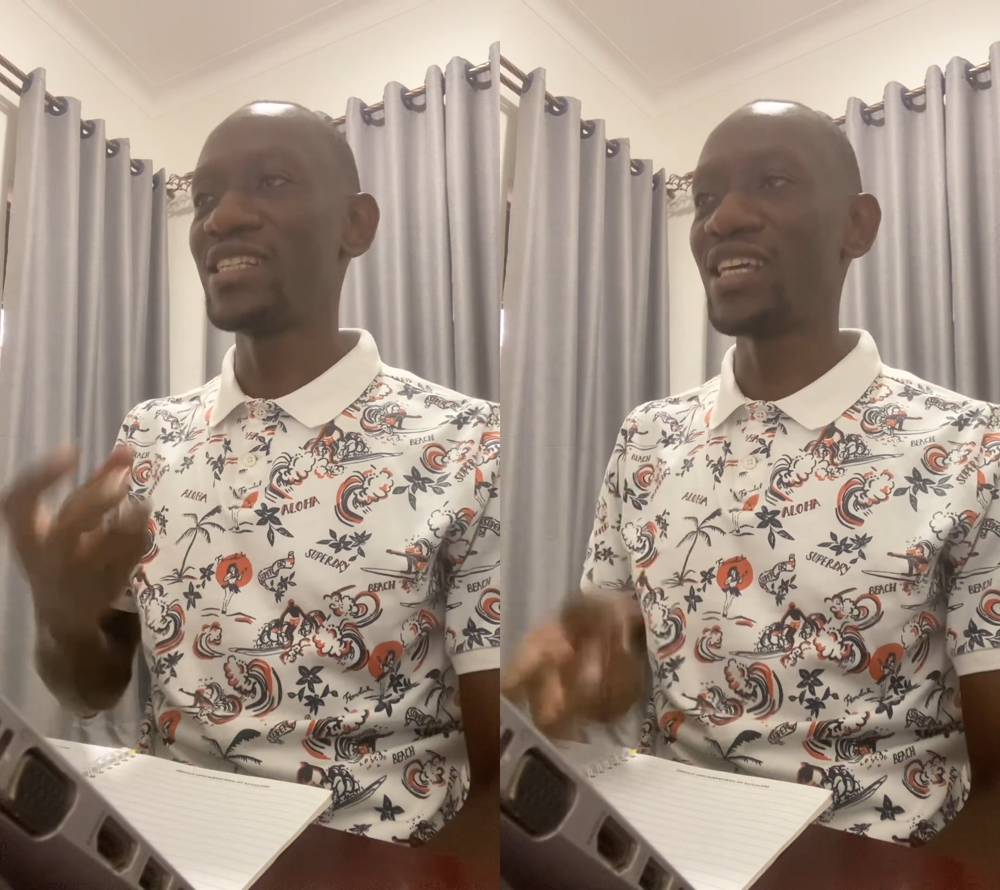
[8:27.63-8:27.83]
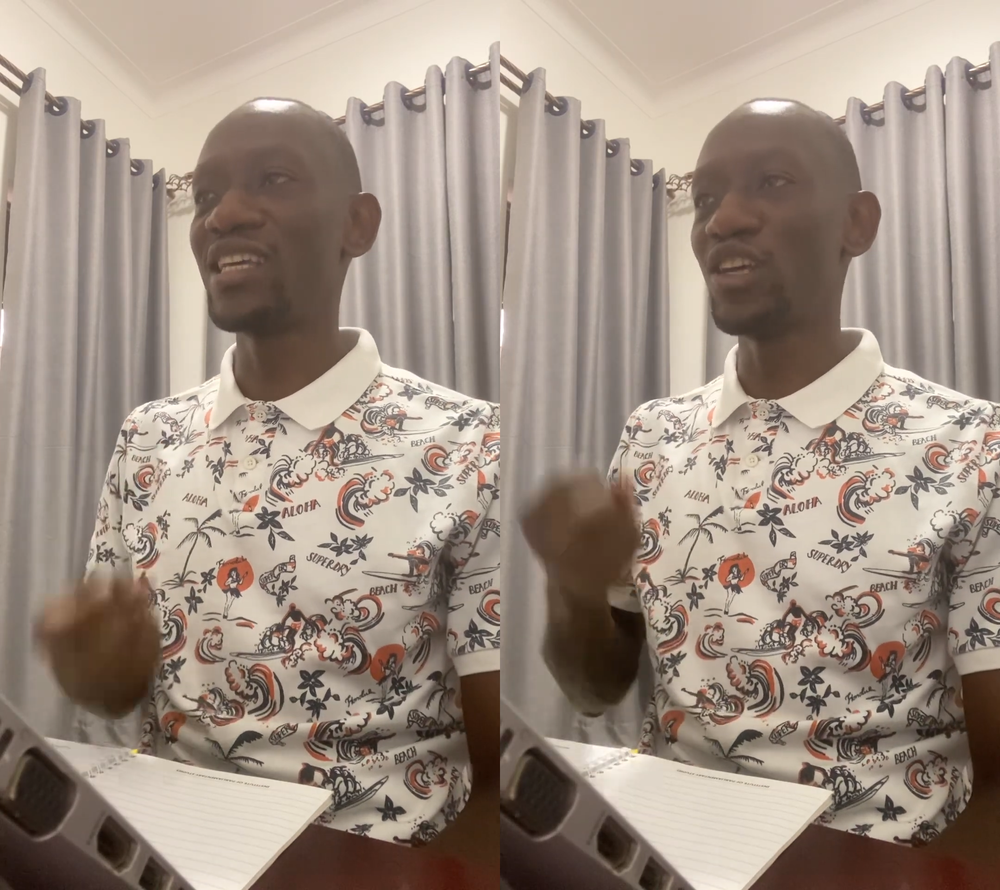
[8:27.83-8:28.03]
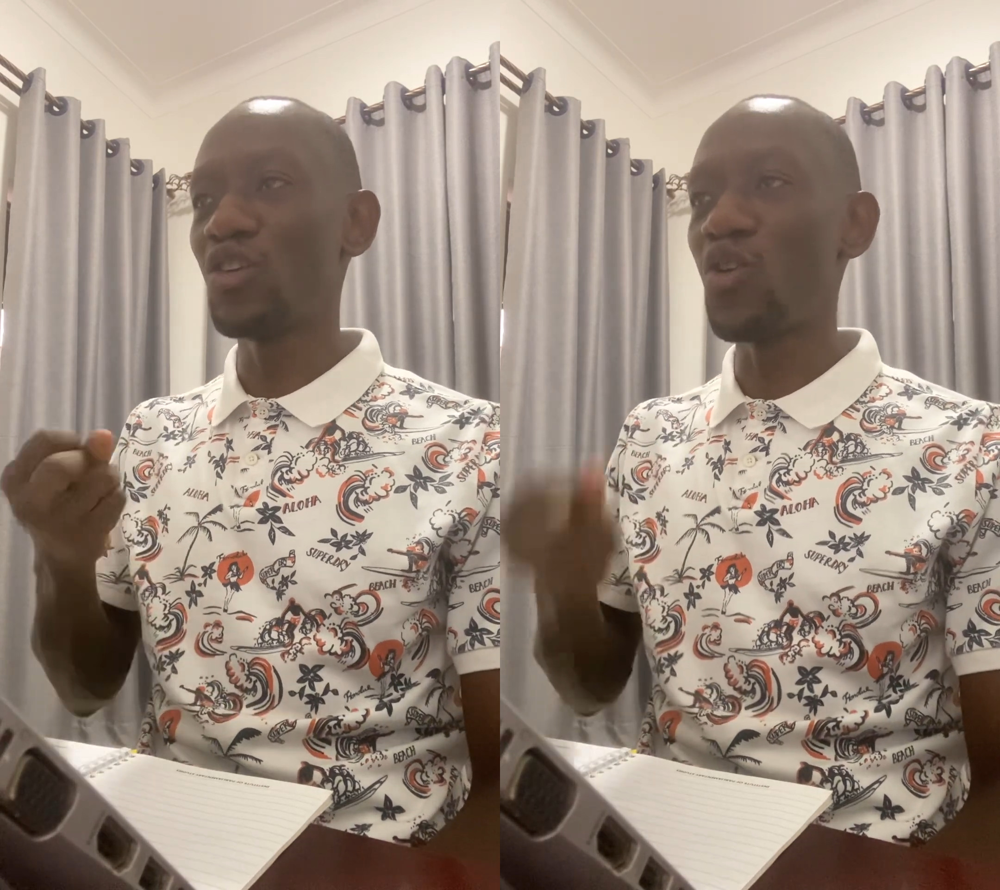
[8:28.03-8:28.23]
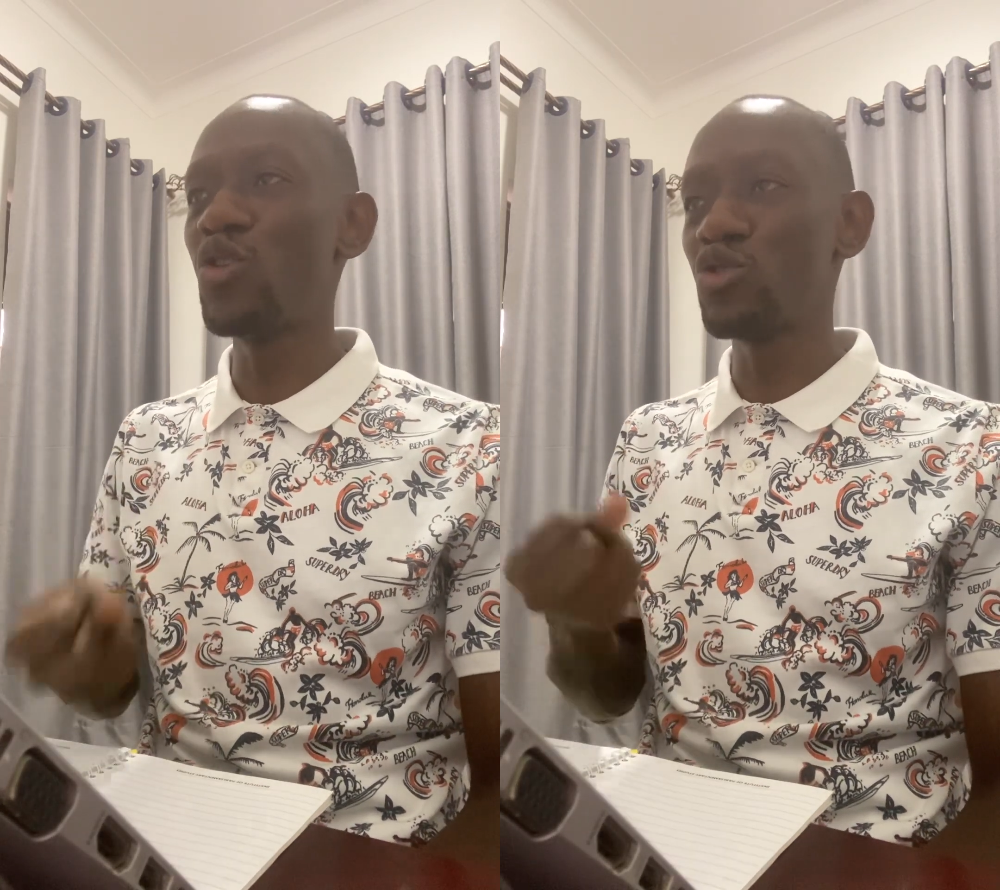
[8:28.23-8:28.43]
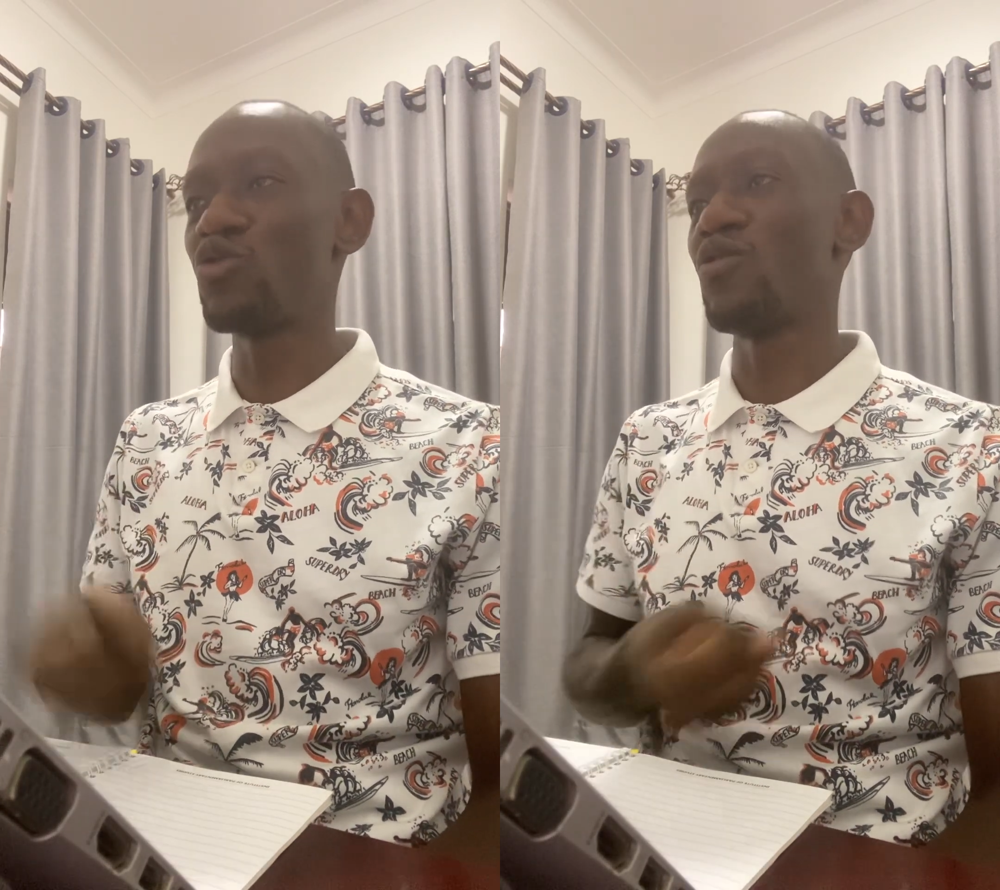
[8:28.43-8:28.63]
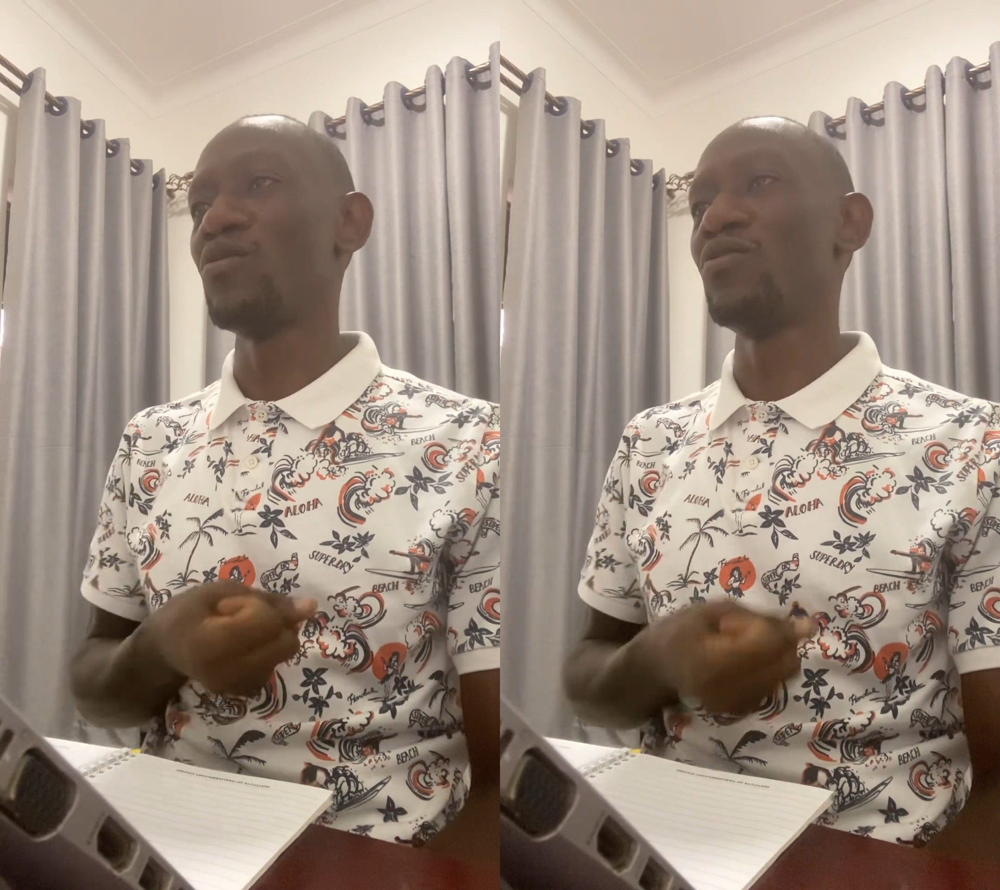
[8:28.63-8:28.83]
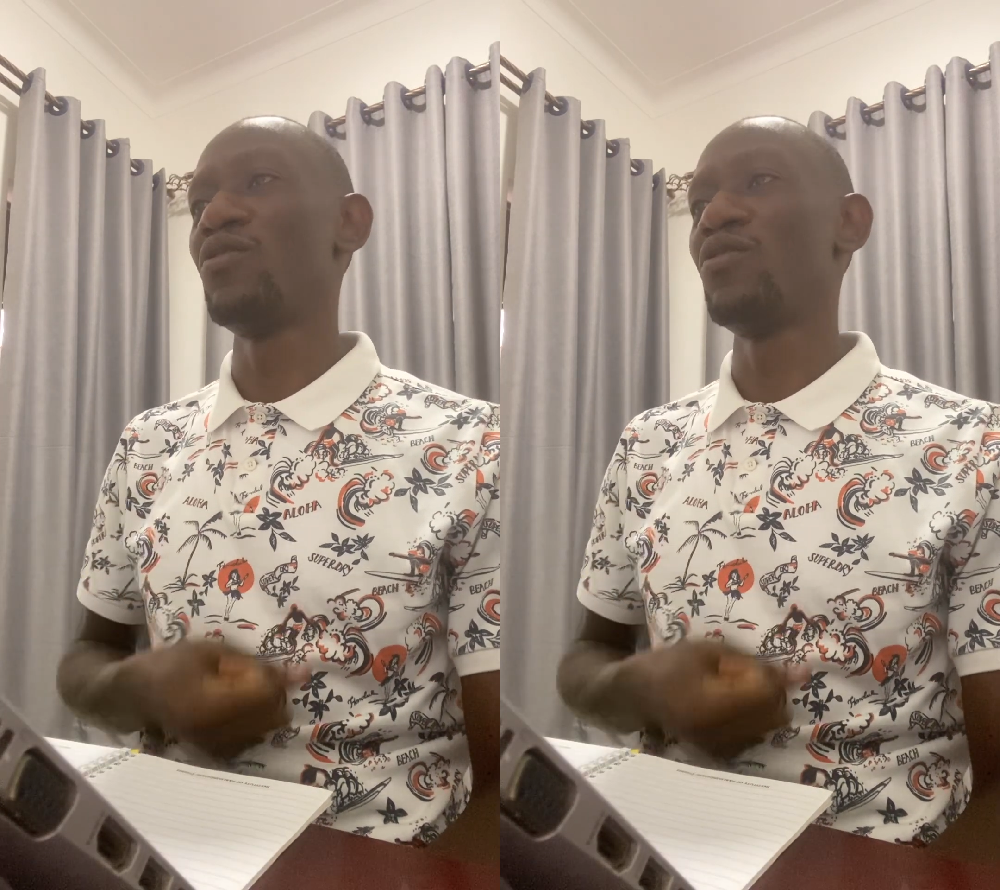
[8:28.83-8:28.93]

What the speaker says: taking control